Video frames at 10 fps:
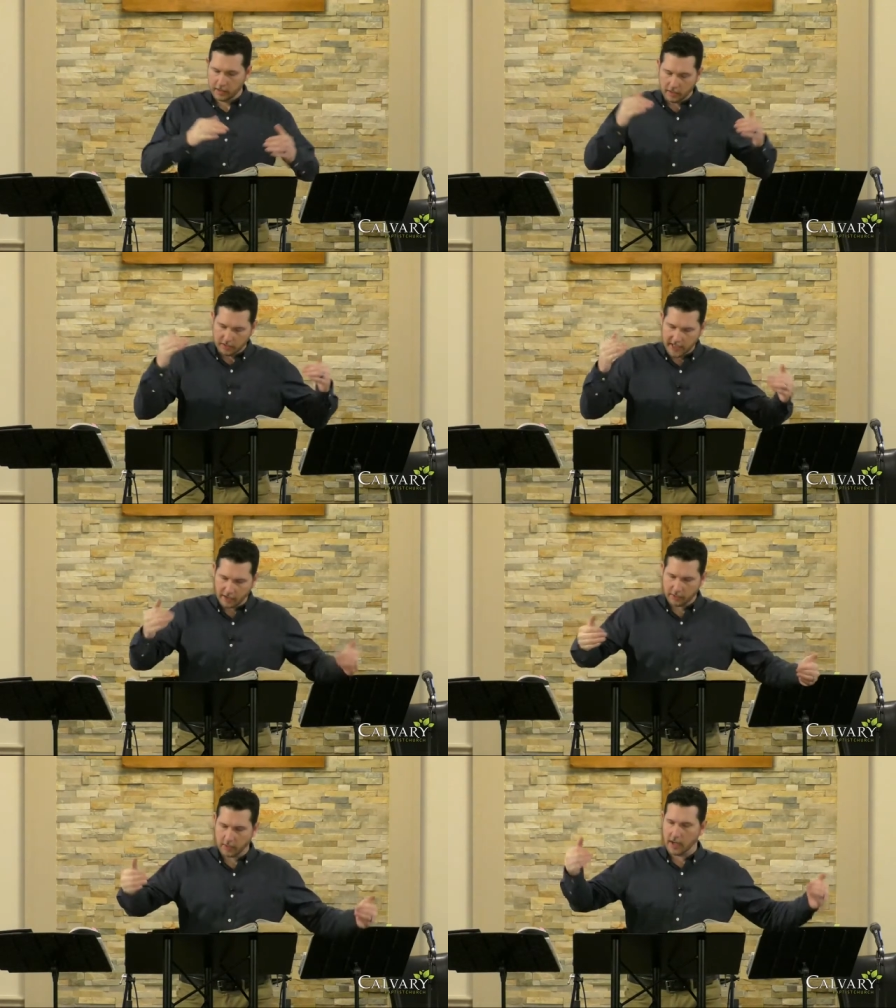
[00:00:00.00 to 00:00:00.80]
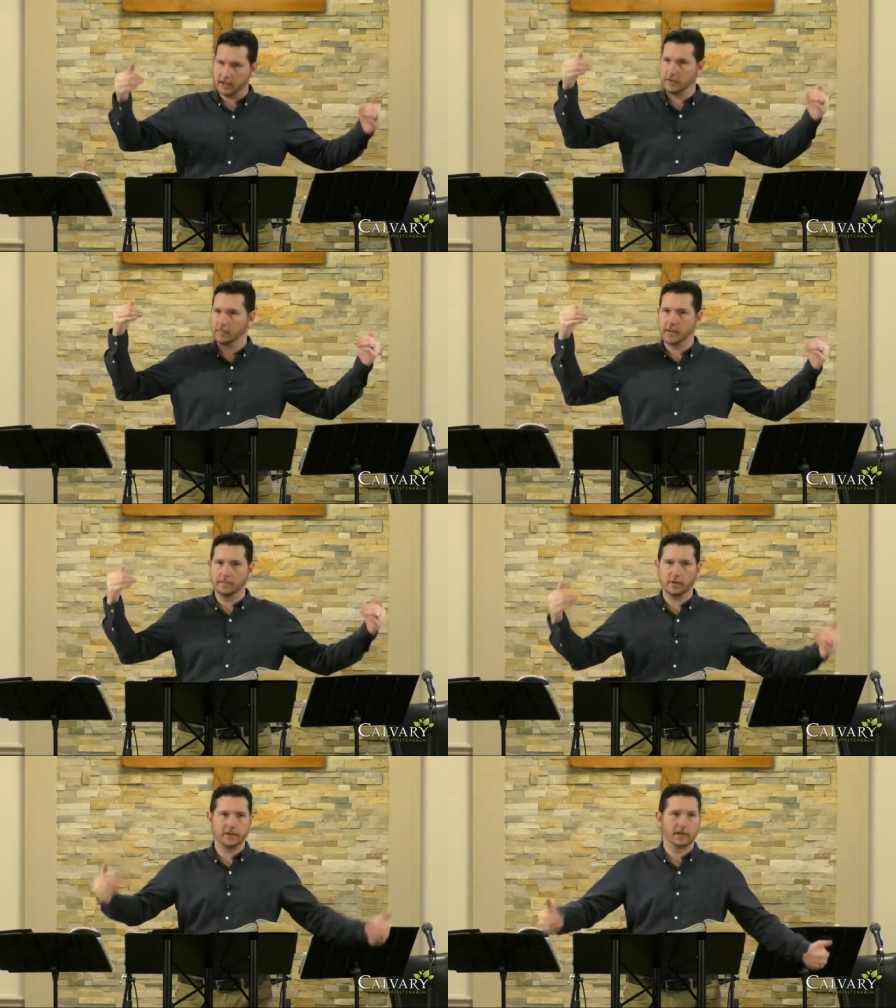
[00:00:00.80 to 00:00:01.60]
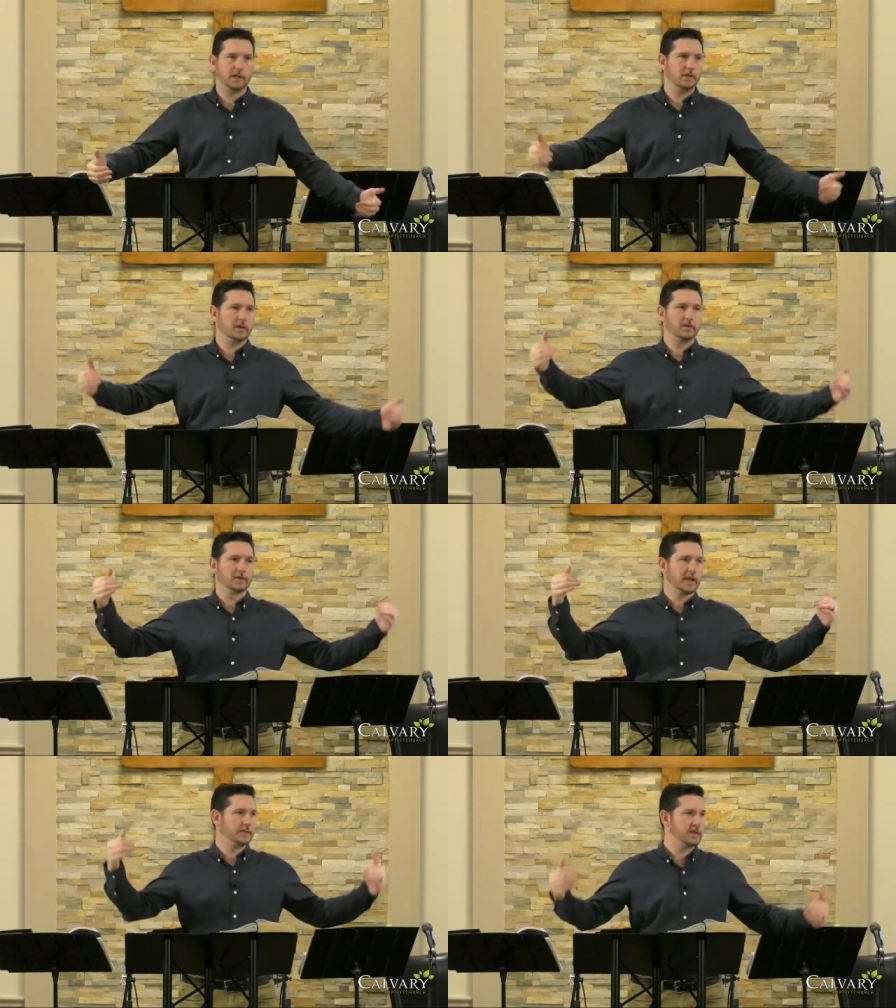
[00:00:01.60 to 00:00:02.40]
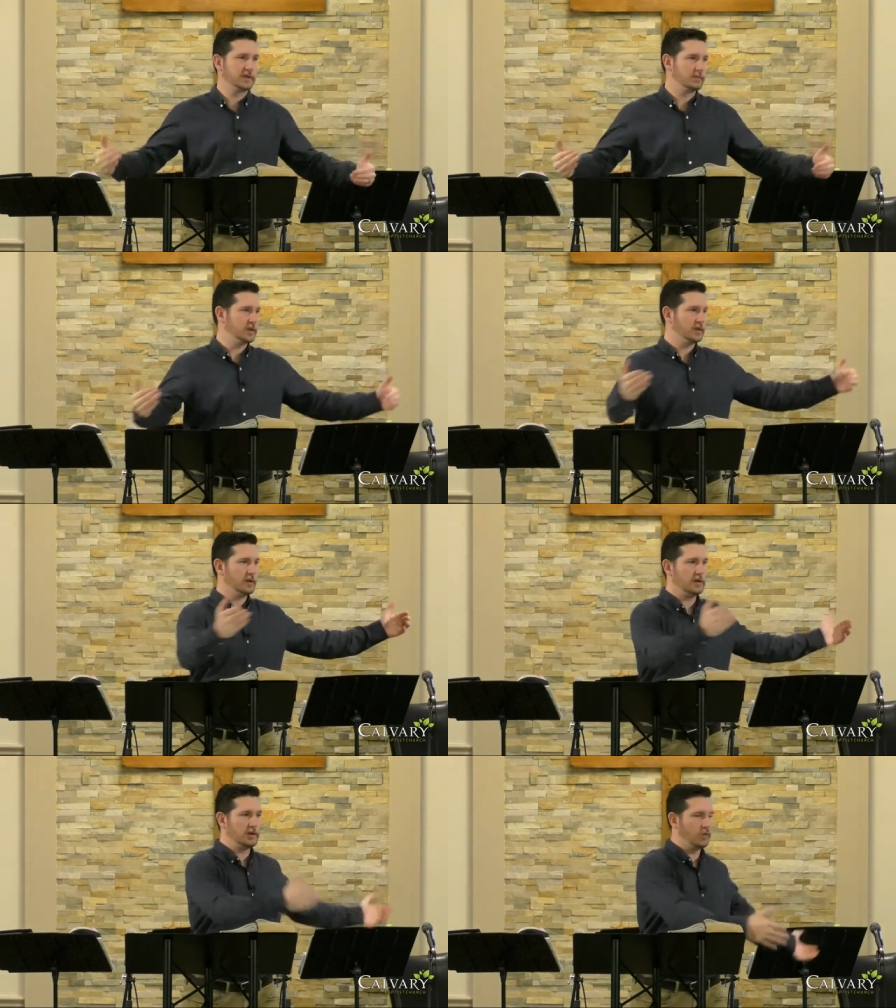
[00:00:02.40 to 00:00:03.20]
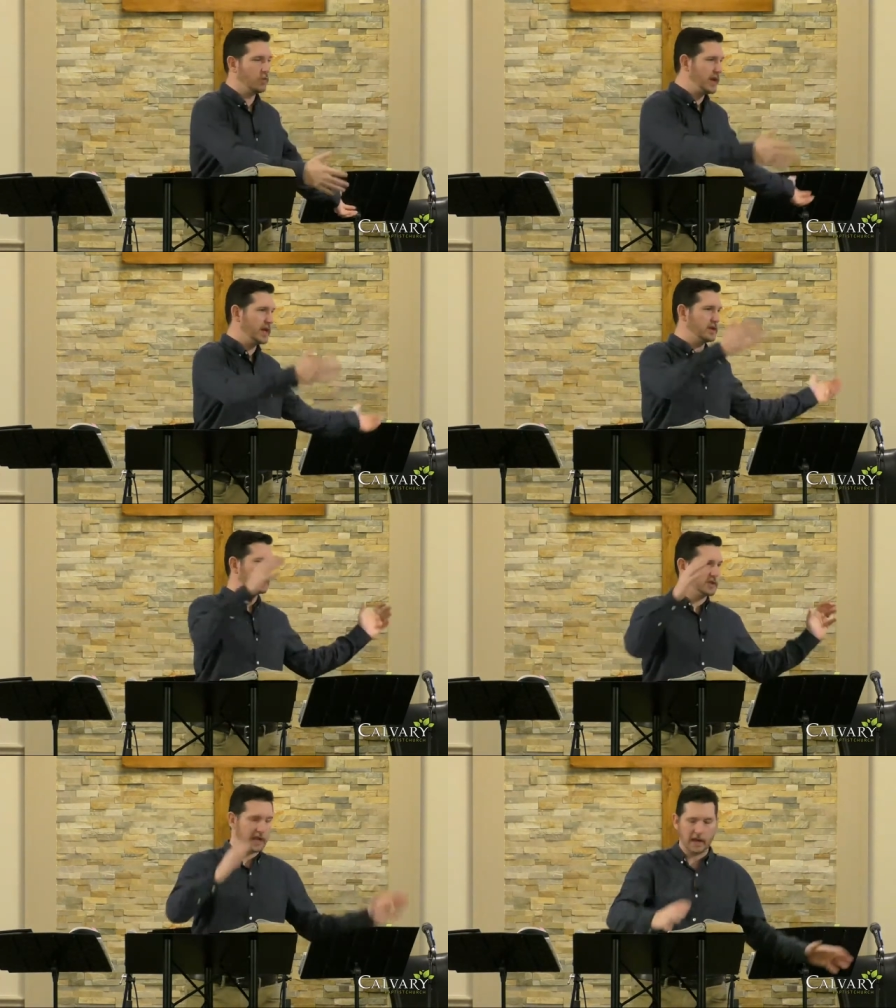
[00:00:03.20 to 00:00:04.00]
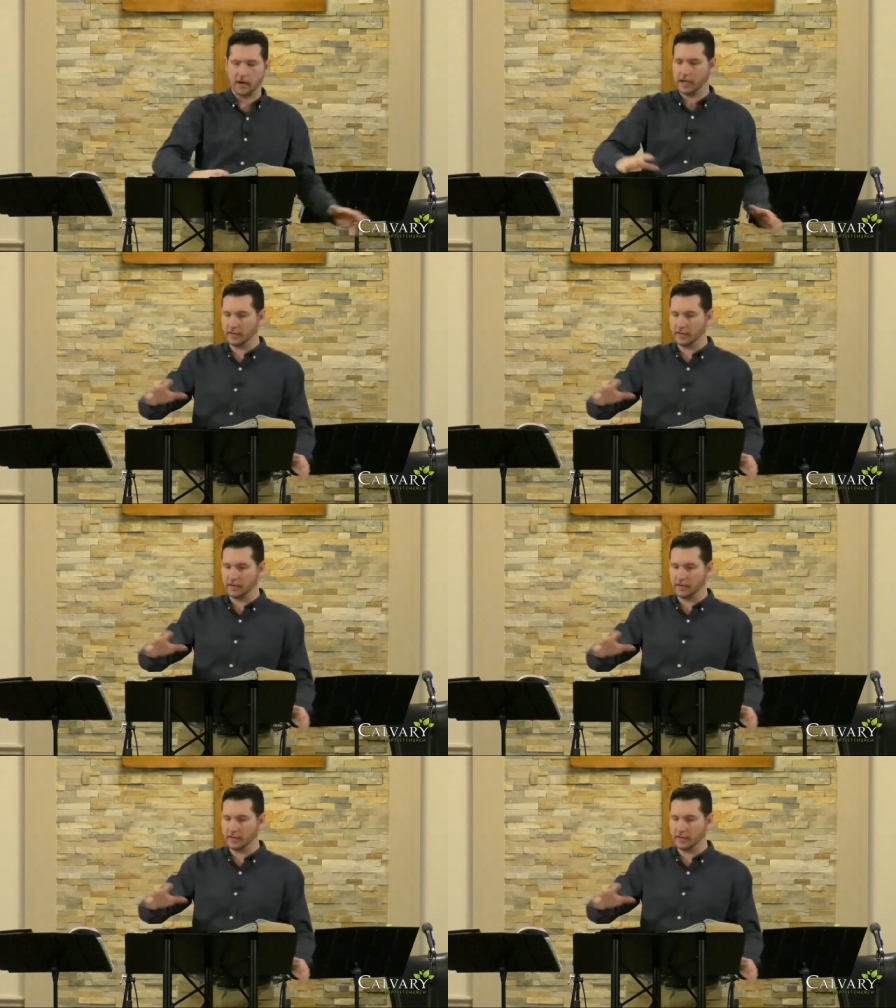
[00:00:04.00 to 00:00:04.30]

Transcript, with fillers: you're downtrodden, you're being persecuted, you're tempted to return, you're weak, you're tired.